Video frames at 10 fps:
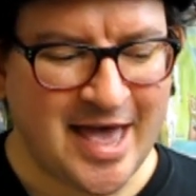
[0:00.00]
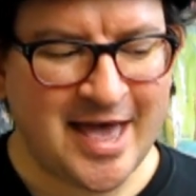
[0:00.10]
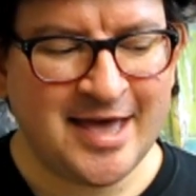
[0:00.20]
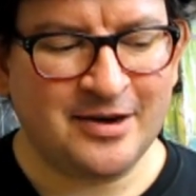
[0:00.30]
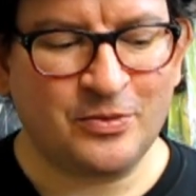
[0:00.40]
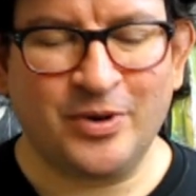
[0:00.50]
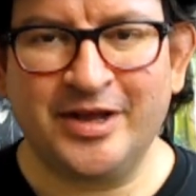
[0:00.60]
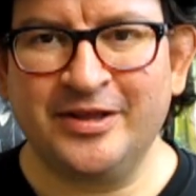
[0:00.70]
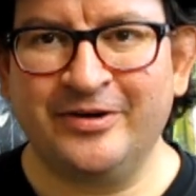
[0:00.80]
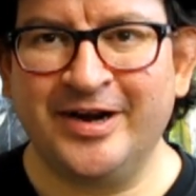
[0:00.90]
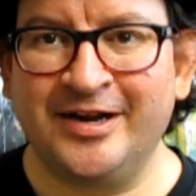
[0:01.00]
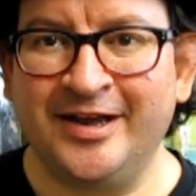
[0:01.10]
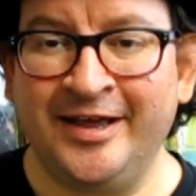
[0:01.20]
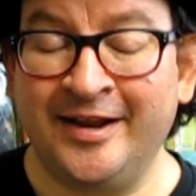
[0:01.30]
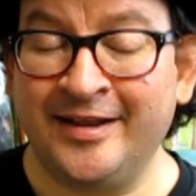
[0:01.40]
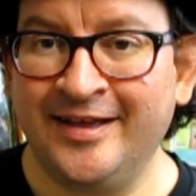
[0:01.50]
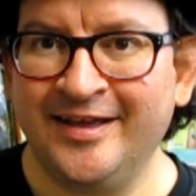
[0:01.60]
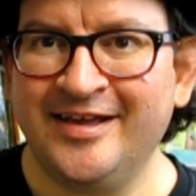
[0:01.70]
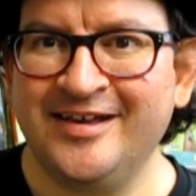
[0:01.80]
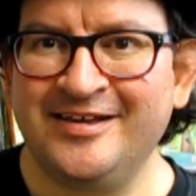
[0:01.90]
And while you're at it,
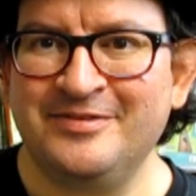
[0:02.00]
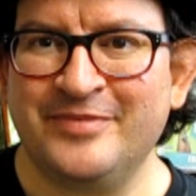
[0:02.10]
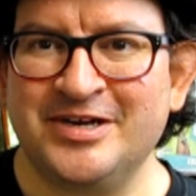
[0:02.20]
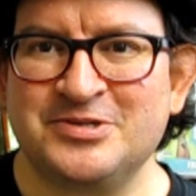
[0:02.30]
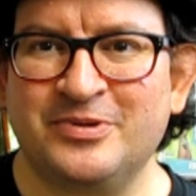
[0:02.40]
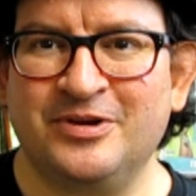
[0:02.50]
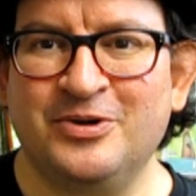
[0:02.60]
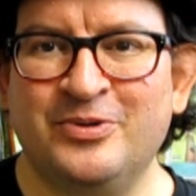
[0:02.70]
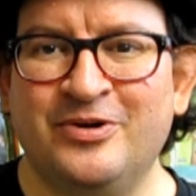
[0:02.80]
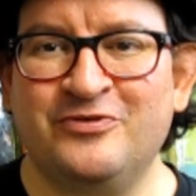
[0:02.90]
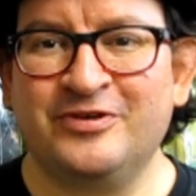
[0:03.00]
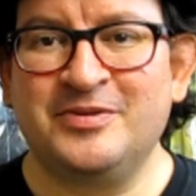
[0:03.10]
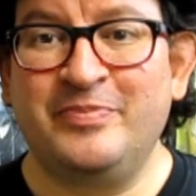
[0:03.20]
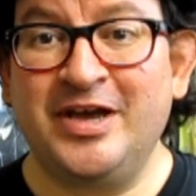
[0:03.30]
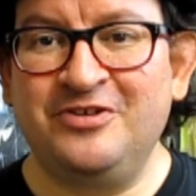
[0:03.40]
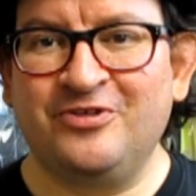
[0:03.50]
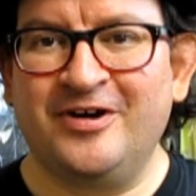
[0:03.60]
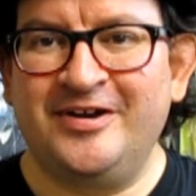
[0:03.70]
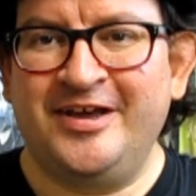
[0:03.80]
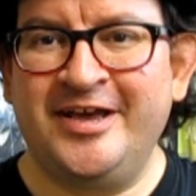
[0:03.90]
you might as well go over to
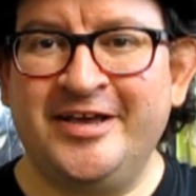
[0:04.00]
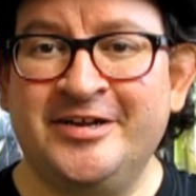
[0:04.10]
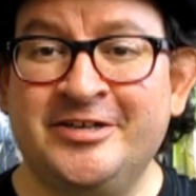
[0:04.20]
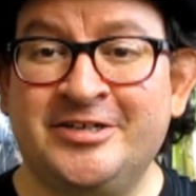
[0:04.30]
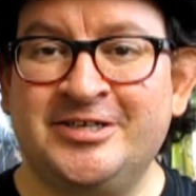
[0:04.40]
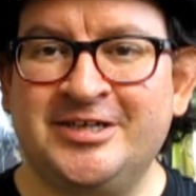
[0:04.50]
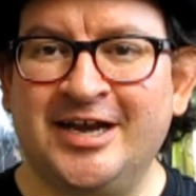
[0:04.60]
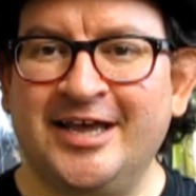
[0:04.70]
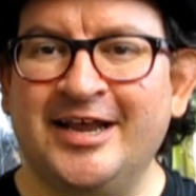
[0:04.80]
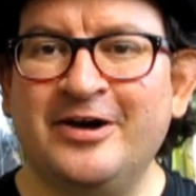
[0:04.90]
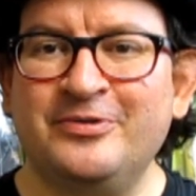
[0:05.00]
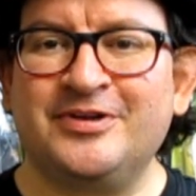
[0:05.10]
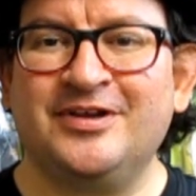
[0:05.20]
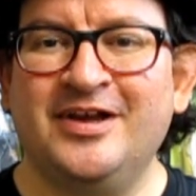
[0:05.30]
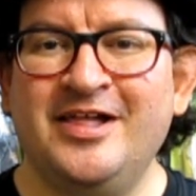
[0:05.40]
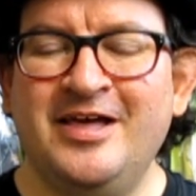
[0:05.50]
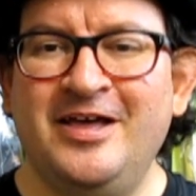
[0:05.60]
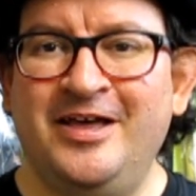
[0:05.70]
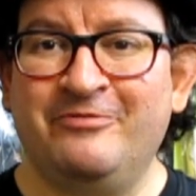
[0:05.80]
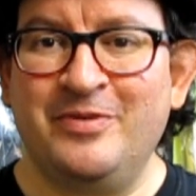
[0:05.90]
Patreon and check it out.
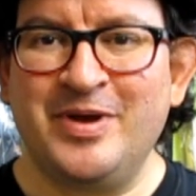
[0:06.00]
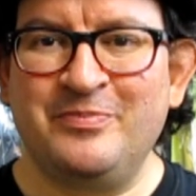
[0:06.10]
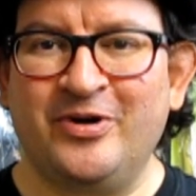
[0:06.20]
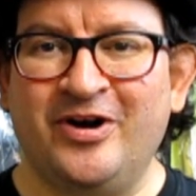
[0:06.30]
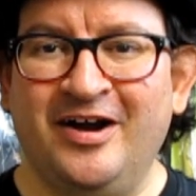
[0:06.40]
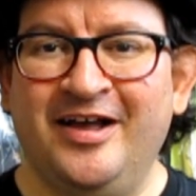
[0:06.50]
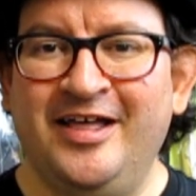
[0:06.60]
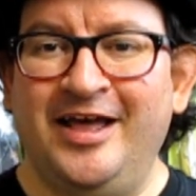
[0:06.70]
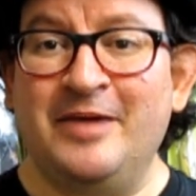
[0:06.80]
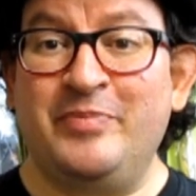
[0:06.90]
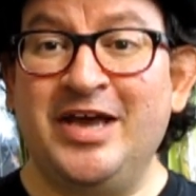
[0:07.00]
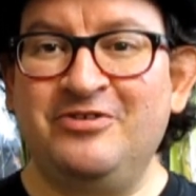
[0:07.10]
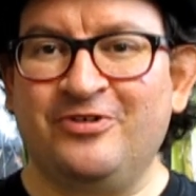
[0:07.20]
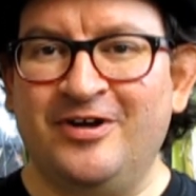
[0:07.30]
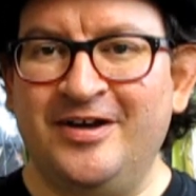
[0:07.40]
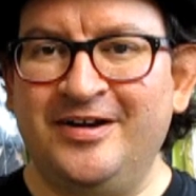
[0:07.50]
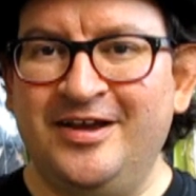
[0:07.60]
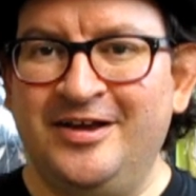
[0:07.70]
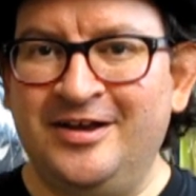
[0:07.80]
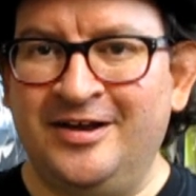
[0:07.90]
Remember, at Patreon,
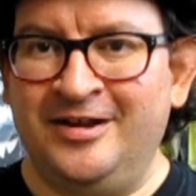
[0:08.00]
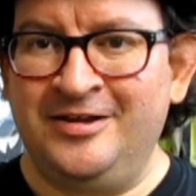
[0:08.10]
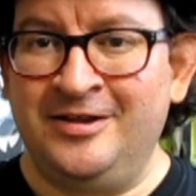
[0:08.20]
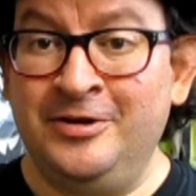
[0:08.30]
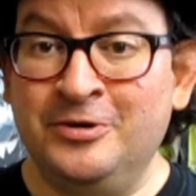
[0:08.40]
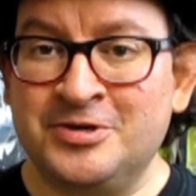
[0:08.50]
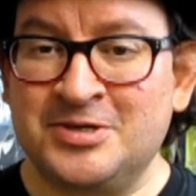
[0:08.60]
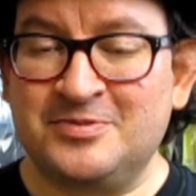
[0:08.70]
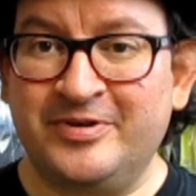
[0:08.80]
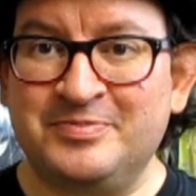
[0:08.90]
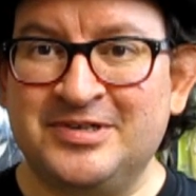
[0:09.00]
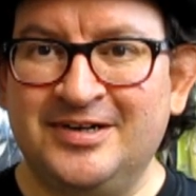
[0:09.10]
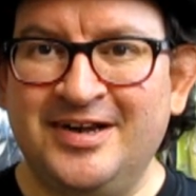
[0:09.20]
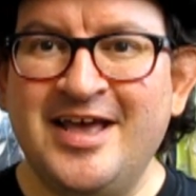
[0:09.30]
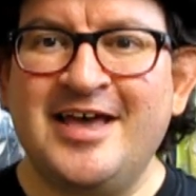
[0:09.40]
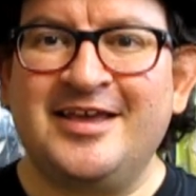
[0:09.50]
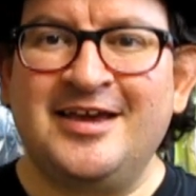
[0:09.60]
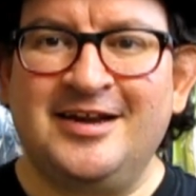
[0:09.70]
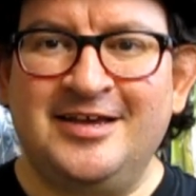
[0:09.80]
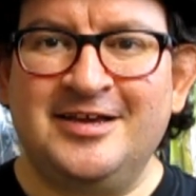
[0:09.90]
your subscription
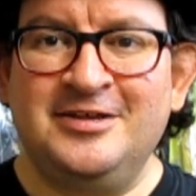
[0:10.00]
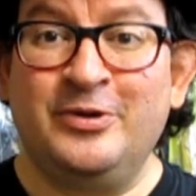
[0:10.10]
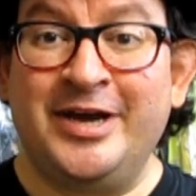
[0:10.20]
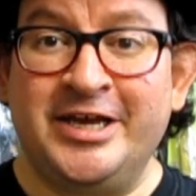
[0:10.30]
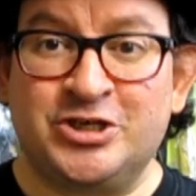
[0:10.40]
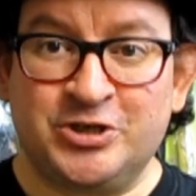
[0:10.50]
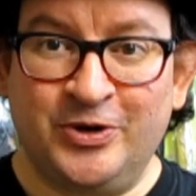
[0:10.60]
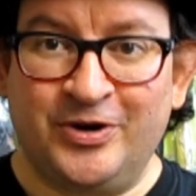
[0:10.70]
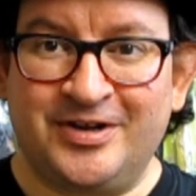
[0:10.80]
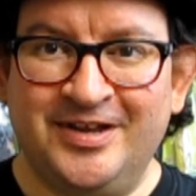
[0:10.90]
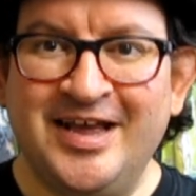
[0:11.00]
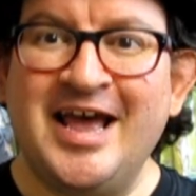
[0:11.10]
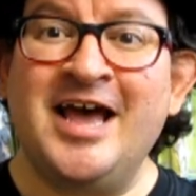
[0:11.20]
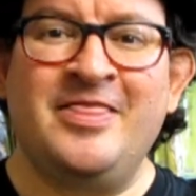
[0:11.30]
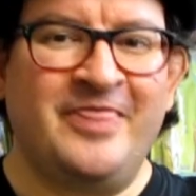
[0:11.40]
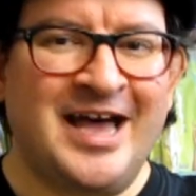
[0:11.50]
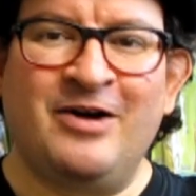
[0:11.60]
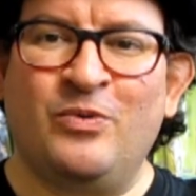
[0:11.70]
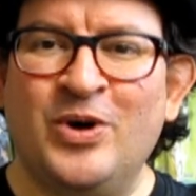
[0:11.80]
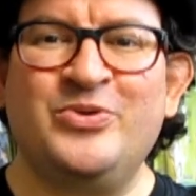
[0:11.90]
can get you a shirt, and
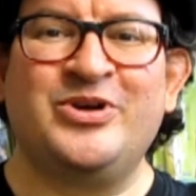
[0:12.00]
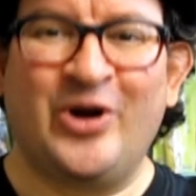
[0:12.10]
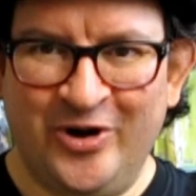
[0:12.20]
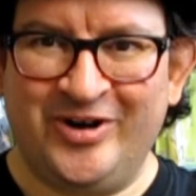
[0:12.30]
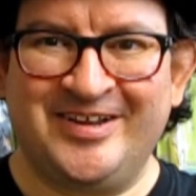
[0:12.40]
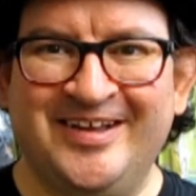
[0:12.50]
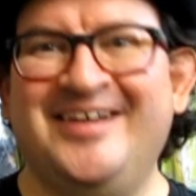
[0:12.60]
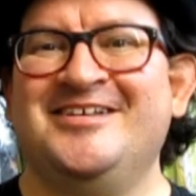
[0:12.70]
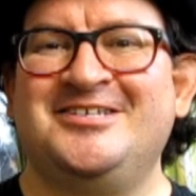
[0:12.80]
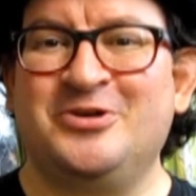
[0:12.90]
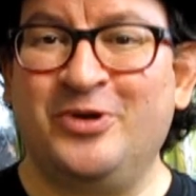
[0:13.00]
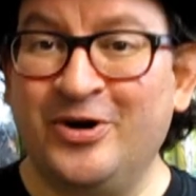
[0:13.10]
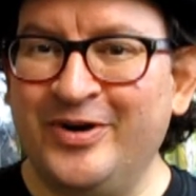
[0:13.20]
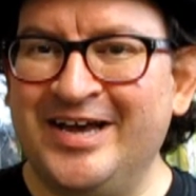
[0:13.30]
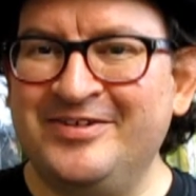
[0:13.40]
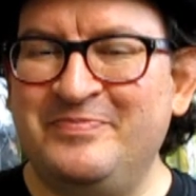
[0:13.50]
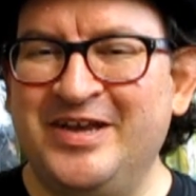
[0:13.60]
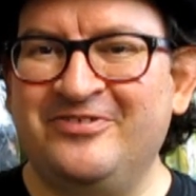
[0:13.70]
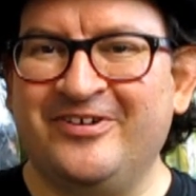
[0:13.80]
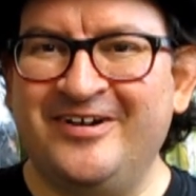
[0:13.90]
that won't hurt. So go down to
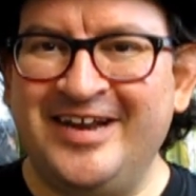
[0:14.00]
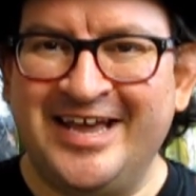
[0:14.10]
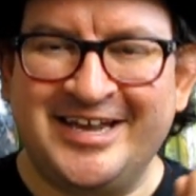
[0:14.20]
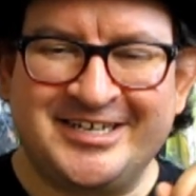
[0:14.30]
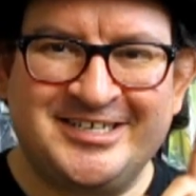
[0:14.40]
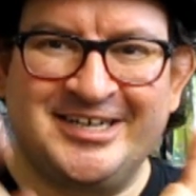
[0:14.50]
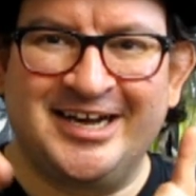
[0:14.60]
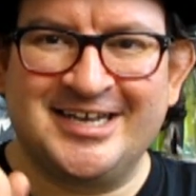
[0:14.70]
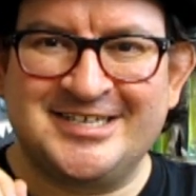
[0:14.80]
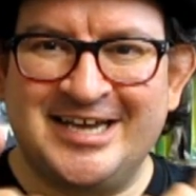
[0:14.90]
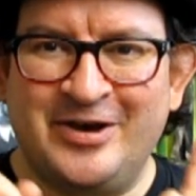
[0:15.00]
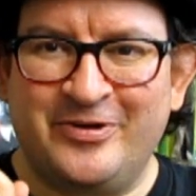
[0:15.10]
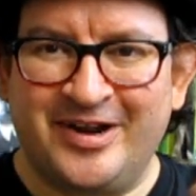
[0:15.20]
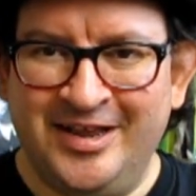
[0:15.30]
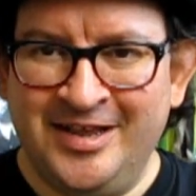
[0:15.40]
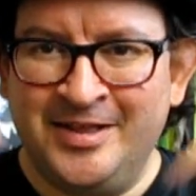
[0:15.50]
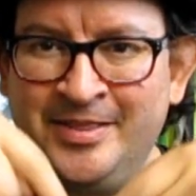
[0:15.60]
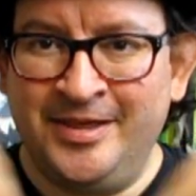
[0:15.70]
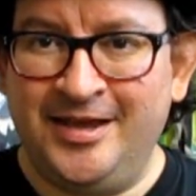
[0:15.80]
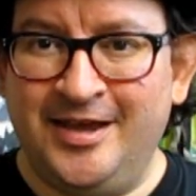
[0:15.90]
Patreon and check us out. In
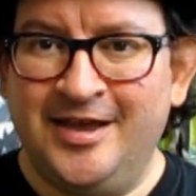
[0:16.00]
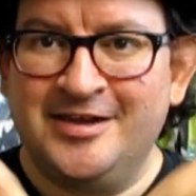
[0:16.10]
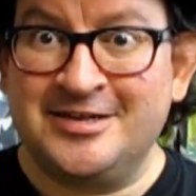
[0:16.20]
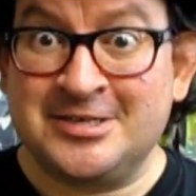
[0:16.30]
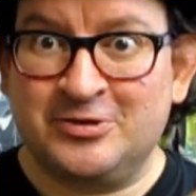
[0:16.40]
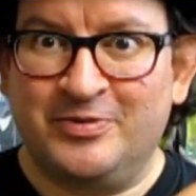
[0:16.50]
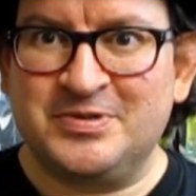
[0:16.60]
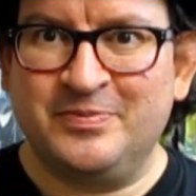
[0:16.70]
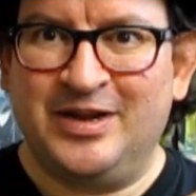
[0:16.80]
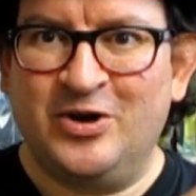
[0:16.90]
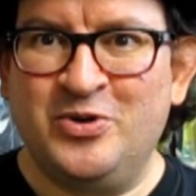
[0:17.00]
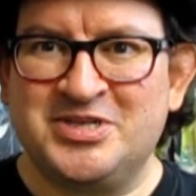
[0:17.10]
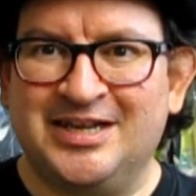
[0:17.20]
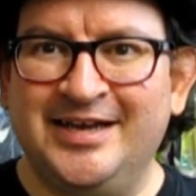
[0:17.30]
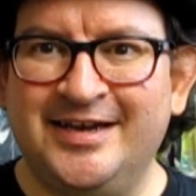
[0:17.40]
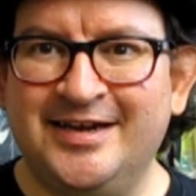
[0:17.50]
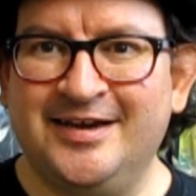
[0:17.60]
the description below is a link.